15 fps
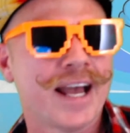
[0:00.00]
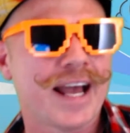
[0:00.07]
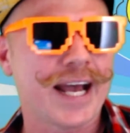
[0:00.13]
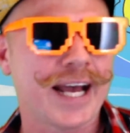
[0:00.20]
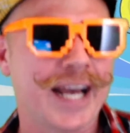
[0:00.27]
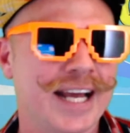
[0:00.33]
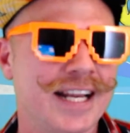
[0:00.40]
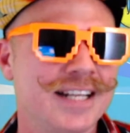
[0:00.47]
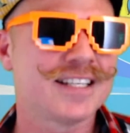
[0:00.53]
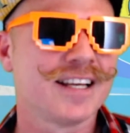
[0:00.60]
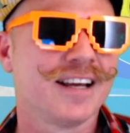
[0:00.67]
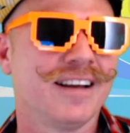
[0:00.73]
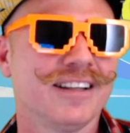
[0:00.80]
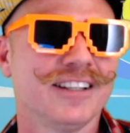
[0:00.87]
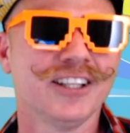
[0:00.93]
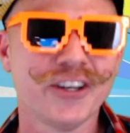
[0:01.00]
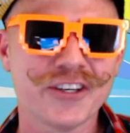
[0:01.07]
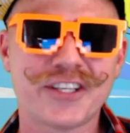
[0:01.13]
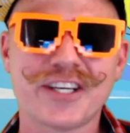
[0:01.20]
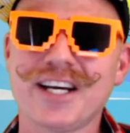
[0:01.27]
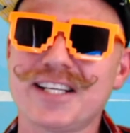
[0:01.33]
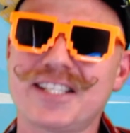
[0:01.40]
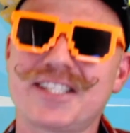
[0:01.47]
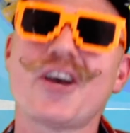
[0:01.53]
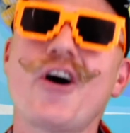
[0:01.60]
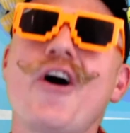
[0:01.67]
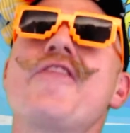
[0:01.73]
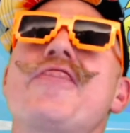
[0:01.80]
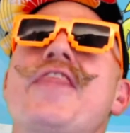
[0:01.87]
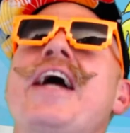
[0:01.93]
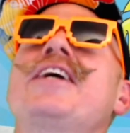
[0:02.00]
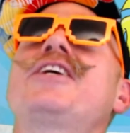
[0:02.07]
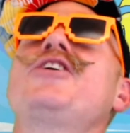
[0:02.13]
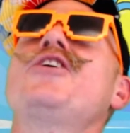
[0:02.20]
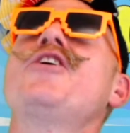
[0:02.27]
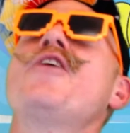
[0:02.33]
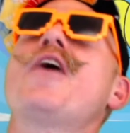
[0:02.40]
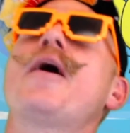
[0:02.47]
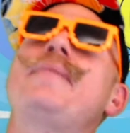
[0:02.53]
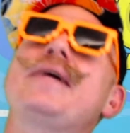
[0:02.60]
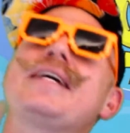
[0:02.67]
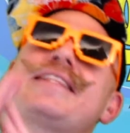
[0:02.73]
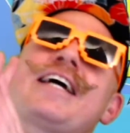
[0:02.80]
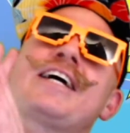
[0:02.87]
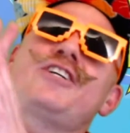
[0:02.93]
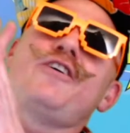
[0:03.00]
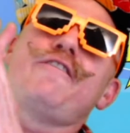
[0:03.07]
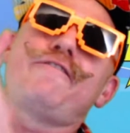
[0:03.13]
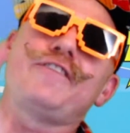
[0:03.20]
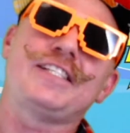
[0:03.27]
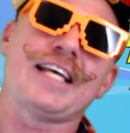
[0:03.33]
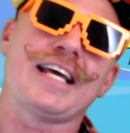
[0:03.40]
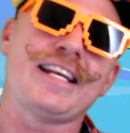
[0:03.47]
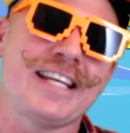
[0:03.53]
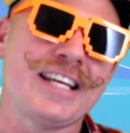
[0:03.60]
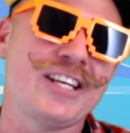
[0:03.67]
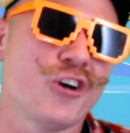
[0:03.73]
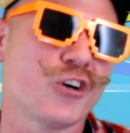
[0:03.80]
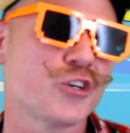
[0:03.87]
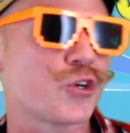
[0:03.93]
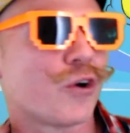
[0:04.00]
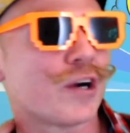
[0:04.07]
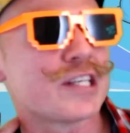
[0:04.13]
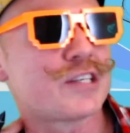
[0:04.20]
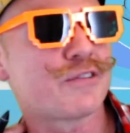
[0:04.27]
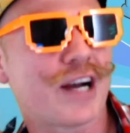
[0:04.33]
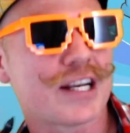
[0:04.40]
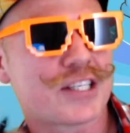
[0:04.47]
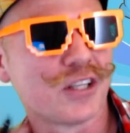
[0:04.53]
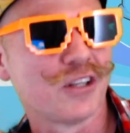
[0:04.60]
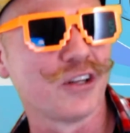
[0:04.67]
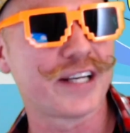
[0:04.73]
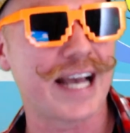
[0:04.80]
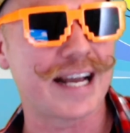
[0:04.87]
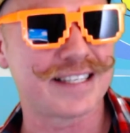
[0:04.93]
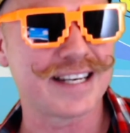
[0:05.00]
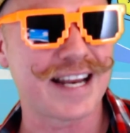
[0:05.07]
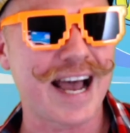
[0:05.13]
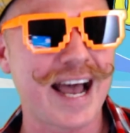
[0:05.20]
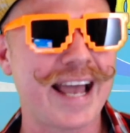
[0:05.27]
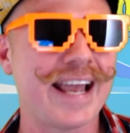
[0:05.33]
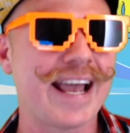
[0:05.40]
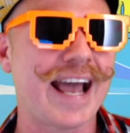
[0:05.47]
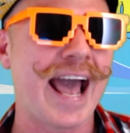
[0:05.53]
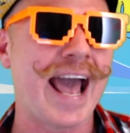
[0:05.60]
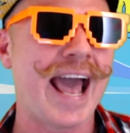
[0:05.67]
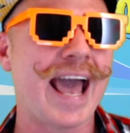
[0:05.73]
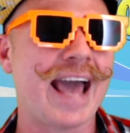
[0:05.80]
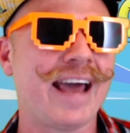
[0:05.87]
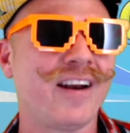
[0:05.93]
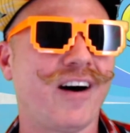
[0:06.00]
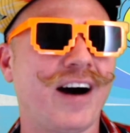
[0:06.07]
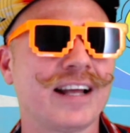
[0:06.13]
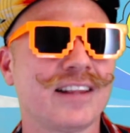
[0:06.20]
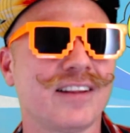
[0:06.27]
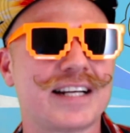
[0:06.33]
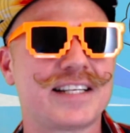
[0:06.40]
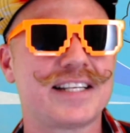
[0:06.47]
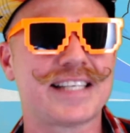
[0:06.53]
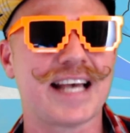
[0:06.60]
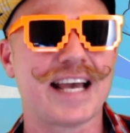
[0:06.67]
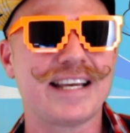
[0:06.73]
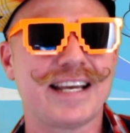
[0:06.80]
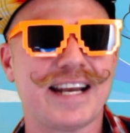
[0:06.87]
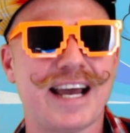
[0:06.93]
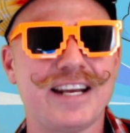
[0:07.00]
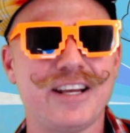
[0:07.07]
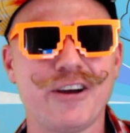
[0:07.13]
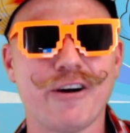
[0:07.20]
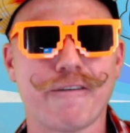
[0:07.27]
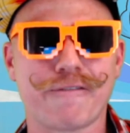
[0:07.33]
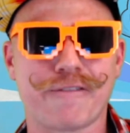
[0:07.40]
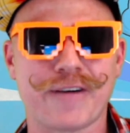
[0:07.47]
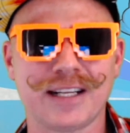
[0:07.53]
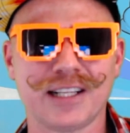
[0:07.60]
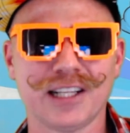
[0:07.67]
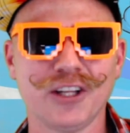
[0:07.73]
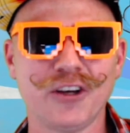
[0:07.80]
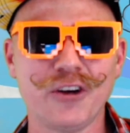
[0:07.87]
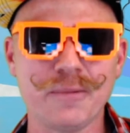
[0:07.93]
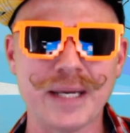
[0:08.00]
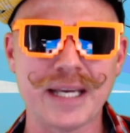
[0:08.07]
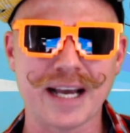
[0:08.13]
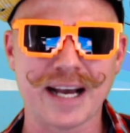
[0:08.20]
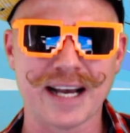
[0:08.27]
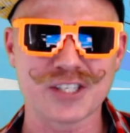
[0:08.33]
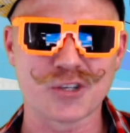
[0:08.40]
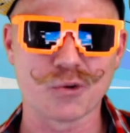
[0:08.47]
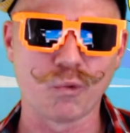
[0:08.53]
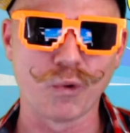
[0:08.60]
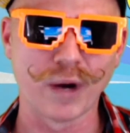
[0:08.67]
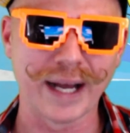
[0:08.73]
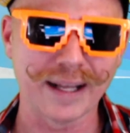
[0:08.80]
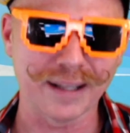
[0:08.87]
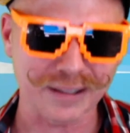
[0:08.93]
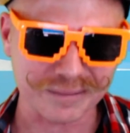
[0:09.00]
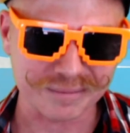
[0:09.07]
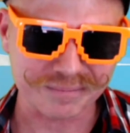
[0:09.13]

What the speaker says: And Lucas, thank you, a big thank you for sending in your drawings for us to look at today. And I'd like to say g'day to your friend Lumi as well.